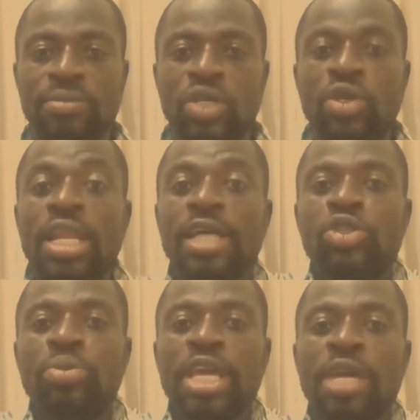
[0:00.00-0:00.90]
in order
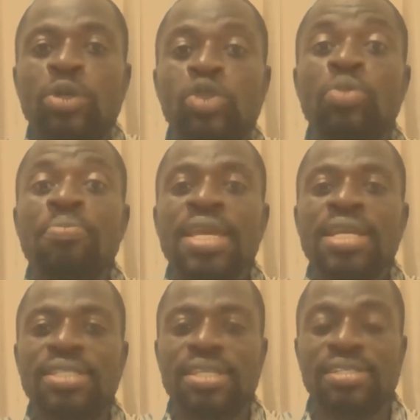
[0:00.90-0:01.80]
to be able to
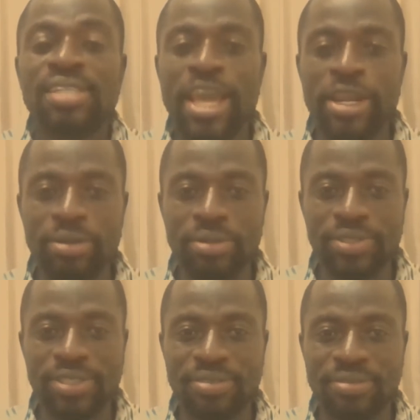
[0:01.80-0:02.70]
meet
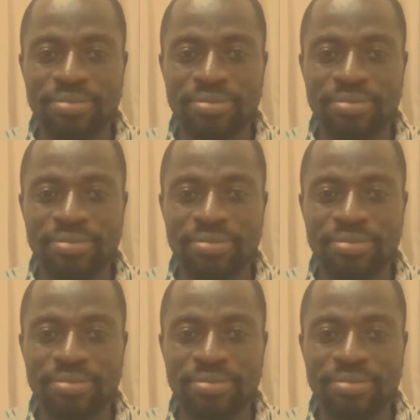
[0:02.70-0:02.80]
schedules.